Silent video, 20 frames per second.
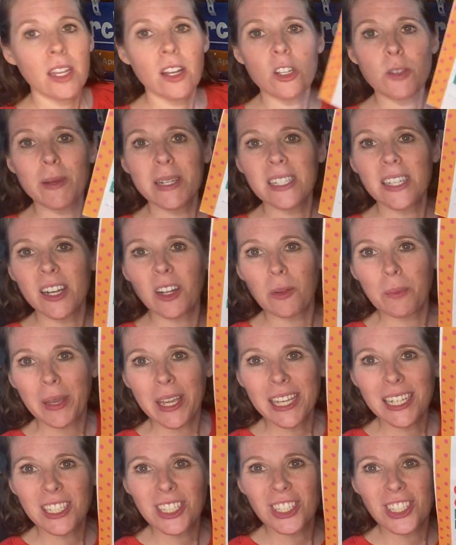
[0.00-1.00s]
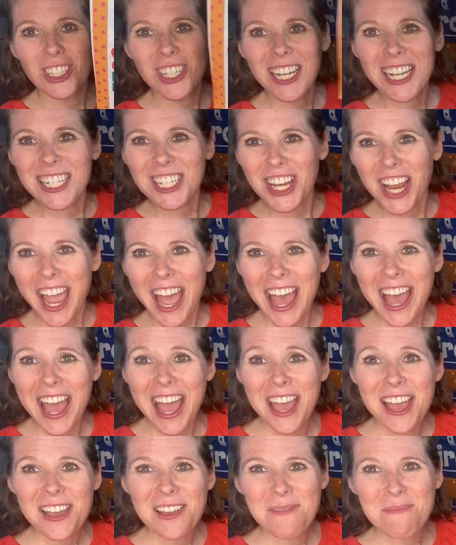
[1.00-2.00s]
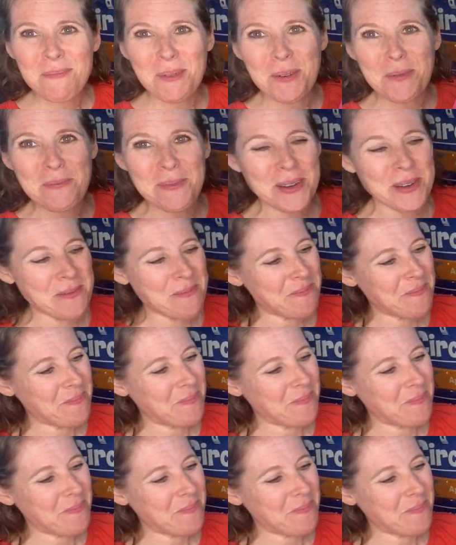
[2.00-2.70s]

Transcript: Here's my title page. Chicka chicka. Boom boom.